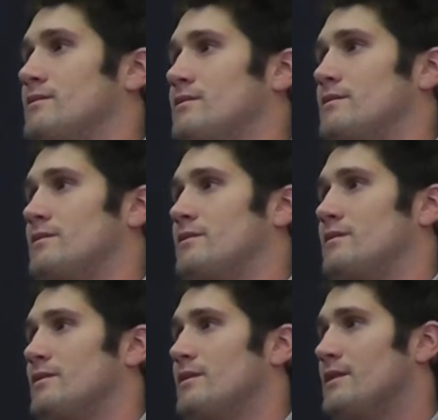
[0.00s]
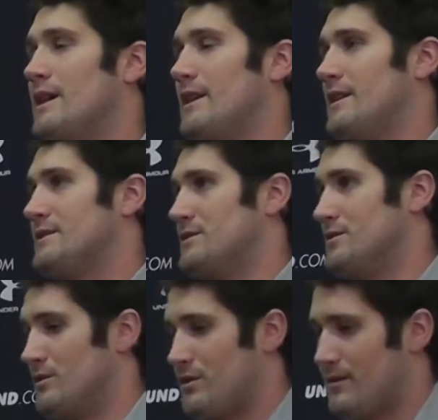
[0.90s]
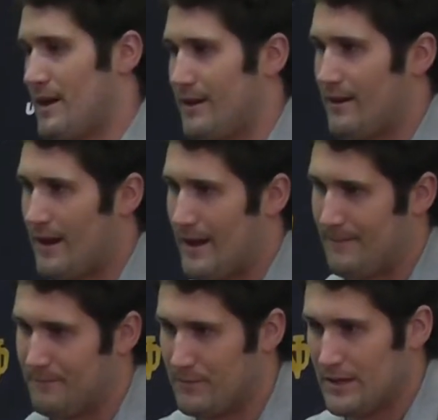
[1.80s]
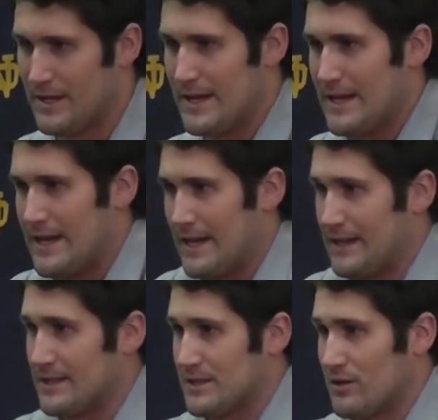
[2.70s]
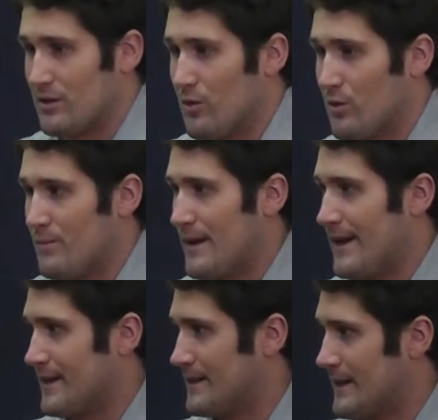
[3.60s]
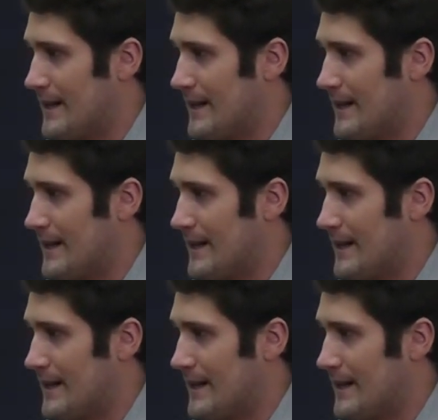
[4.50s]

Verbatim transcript: style of play. Yeah, I think he's a dual threat. Um, I think he's a good quarterback.